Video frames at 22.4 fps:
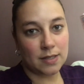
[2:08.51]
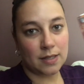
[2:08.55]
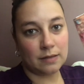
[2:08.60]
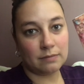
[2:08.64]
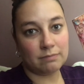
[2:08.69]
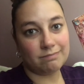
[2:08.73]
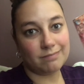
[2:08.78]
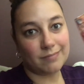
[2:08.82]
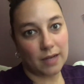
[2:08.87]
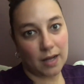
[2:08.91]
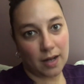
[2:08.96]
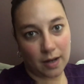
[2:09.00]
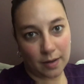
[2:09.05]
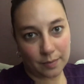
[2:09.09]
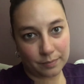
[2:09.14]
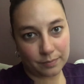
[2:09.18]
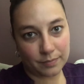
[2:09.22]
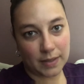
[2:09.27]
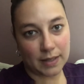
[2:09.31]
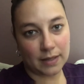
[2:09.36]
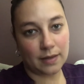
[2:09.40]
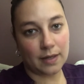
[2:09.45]
and
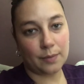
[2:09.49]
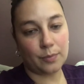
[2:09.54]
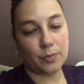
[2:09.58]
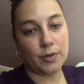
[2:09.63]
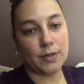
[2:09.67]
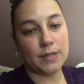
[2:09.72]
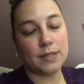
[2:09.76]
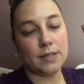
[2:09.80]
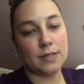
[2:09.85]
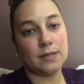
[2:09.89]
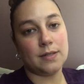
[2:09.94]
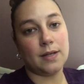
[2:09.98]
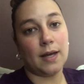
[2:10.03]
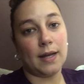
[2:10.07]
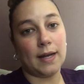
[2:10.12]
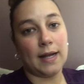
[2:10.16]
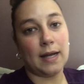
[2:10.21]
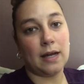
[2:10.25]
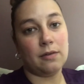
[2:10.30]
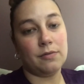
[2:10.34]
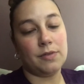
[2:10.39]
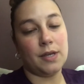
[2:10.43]
my library does not
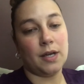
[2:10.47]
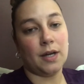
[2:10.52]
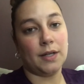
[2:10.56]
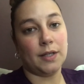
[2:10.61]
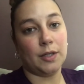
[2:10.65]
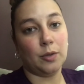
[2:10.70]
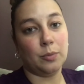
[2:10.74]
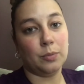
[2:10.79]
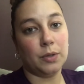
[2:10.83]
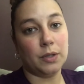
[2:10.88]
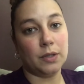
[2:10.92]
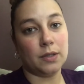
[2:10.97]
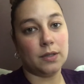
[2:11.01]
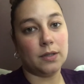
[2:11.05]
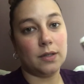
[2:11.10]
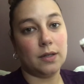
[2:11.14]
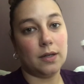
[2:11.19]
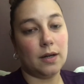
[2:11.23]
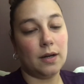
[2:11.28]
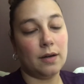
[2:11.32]
have the audiobook